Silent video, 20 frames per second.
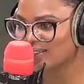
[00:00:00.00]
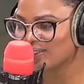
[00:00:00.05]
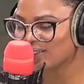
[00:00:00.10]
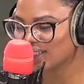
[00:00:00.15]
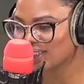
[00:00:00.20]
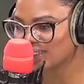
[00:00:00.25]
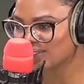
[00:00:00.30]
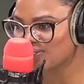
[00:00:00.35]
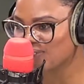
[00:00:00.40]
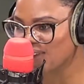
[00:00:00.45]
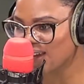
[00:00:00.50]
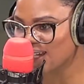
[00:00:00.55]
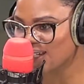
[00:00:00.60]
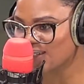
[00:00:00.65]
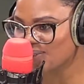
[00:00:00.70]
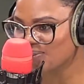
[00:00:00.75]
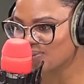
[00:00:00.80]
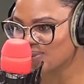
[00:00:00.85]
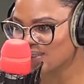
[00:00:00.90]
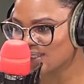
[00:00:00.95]
the good
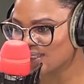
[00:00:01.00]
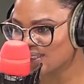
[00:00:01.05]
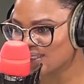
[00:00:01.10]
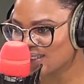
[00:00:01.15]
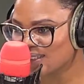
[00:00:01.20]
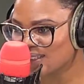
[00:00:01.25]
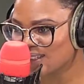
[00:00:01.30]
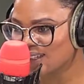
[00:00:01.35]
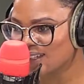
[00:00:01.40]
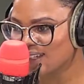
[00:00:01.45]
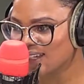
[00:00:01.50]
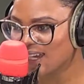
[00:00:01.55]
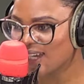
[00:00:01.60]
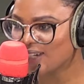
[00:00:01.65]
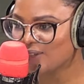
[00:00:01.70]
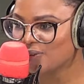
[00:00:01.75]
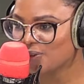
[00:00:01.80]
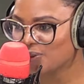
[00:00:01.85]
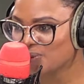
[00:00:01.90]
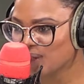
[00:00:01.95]
vibes. Correct. I
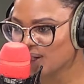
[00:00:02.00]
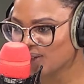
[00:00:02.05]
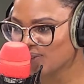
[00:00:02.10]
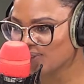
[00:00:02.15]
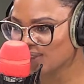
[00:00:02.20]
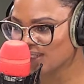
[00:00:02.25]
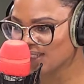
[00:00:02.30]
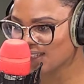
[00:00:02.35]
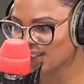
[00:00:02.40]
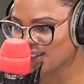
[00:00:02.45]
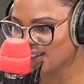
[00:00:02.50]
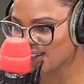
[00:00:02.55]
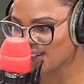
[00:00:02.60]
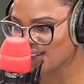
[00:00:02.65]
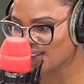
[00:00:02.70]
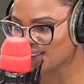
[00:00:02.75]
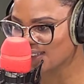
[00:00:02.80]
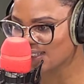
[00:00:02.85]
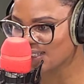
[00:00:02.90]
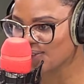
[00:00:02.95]
know you work really
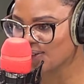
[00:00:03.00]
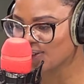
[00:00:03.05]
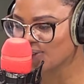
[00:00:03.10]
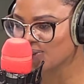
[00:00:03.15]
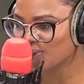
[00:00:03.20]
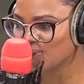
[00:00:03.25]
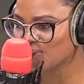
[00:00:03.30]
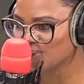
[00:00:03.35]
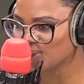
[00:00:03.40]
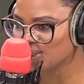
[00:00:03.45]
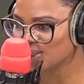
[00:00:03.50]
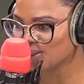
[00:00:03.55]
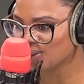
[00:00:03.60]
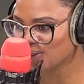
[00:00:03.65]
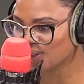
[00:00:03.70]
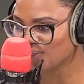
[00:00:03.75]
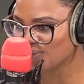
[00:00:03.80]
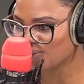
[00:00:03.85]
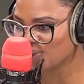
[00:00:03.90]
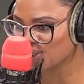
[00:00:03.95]
hard, so I know you're also
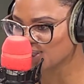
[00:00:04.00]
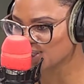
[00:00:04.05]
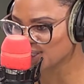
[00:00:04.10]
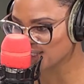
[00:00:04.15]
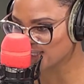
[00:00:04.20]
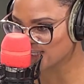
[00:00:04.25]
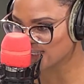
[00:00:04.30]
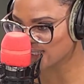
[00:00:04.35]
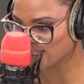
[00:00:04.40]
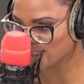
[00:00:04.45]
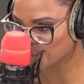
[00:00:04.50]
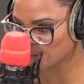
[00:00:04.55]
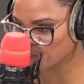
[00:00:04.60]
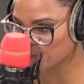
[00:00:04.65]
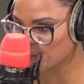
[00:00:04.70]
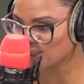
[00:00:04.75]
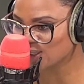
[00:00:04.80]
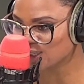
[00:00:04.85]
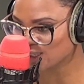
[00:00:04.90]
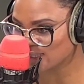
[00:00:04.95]
looking forward to this day as
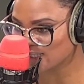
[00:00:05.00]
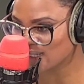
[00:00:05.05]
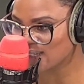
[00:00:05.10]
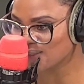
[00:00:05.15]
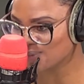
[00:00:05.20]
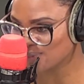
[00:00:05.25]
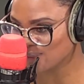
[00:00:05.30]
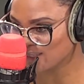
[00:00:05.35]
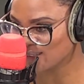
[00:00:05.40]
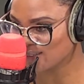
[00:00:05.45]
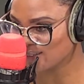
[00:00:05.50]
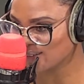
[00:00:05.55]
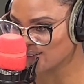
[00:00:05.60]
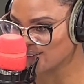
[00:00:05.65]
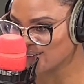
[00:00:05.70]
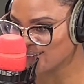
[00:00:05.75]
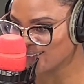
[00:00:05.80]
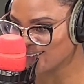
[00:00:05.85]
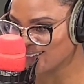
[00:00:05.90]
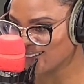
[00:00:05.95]
well, just like me.
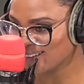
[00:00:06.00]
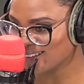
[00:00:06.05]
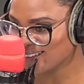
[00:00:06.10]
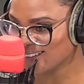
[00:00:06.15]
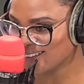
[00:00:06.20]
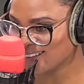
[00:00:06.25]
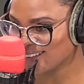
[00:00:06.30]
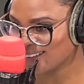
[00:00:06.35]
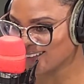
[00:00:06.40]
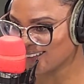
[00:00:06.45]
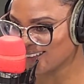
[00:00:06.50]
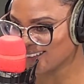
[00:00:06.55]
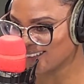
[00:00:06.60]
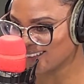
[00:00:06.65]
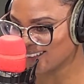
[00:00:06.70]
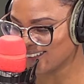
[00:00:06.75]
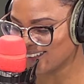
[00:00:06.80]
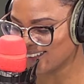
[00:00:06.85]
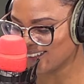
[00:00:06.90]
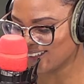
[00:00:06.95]
Definitely.
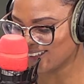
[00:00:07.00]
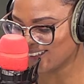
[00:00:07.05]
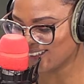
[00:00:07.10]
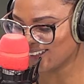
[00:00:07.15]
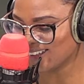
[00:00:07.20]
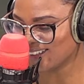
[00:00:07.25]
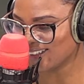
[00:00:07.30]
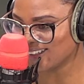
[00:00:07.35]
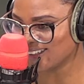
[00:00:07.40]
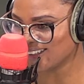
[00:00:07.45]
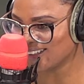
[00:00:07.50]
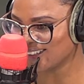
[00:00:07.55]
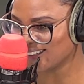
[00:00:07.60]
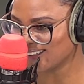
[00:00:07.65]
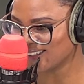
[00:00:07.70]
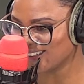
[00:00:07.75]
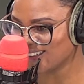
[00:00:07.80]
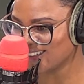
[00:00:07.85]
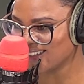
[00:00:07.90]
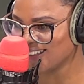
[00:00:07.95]
Just to have a chance to just
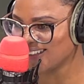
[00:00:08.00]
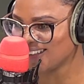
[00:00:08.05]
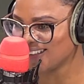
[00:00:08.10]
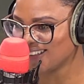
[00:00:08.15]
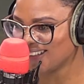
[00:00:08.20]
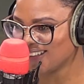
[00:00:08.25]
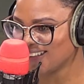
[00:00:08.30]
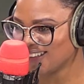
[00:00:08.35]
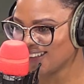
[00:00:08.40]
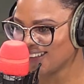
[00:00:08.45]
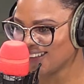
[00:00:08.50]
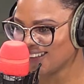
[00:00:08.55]
talk to the people,